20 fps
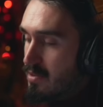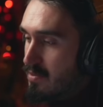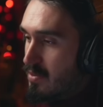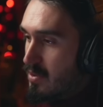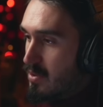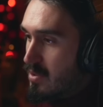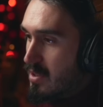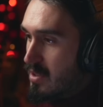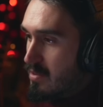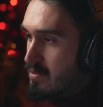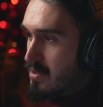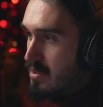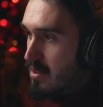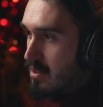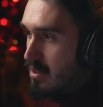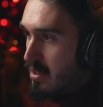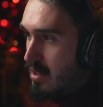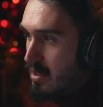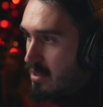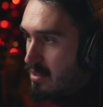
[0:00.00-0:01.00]
a few
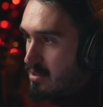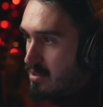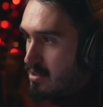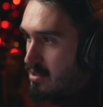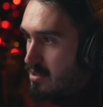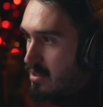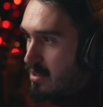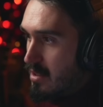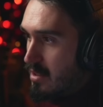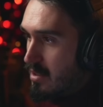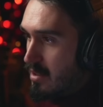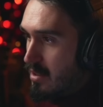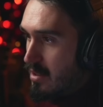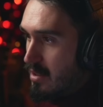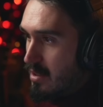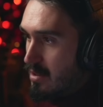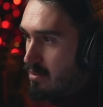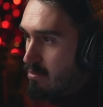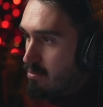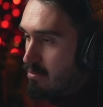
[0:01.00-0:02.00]
different things
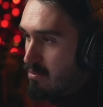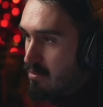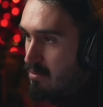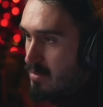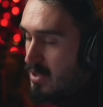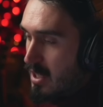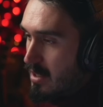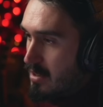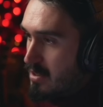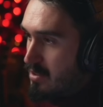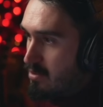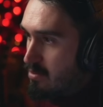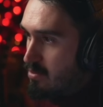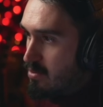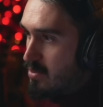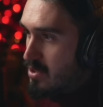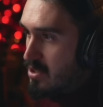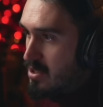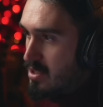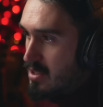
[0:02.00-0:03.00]
kind of
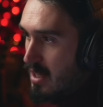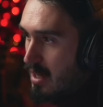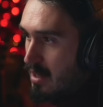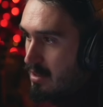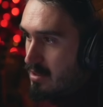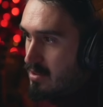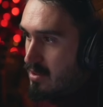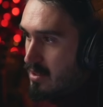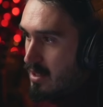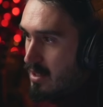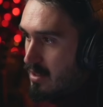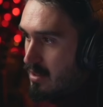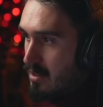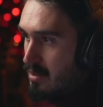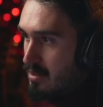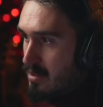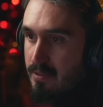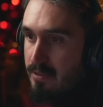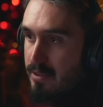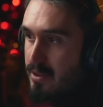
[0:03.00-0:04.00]
stuck
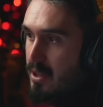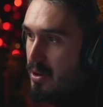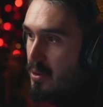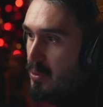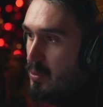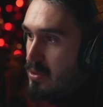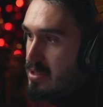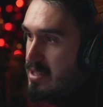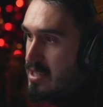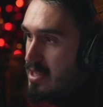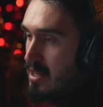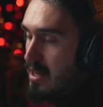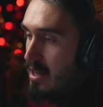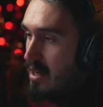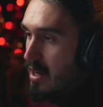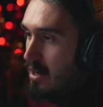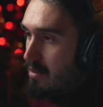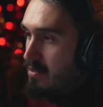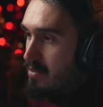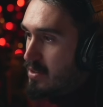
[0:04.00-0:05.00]
together. For the horns here,
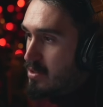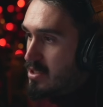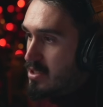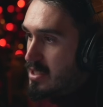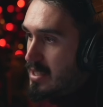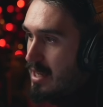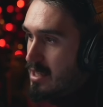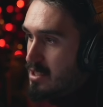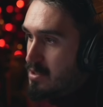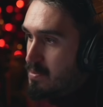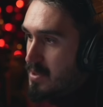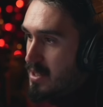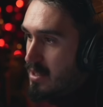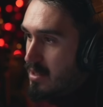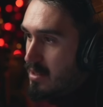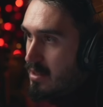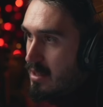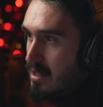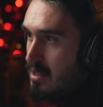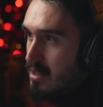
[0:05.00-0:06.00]
I've used
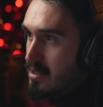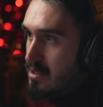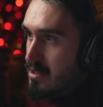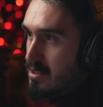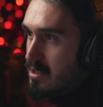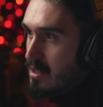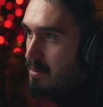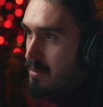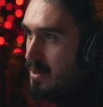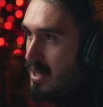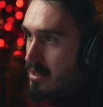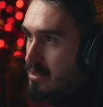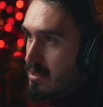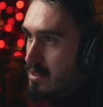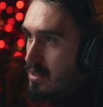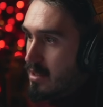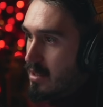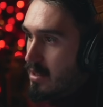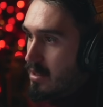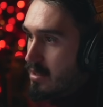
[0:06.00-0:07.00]
Caspian and
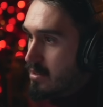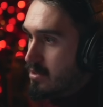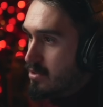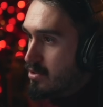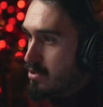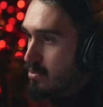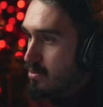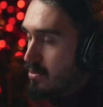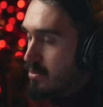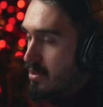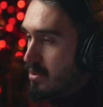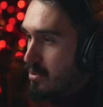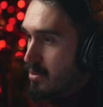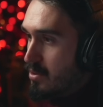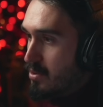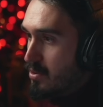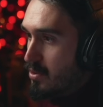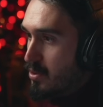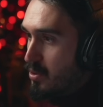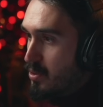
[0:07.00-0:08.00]
Cinematic
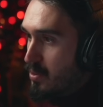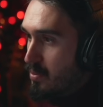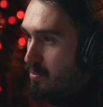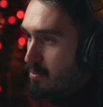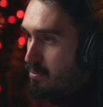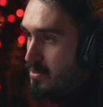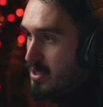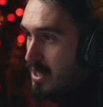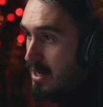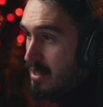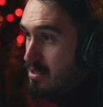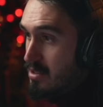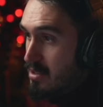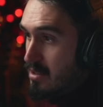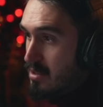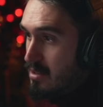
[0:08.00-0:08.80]
Studio brass.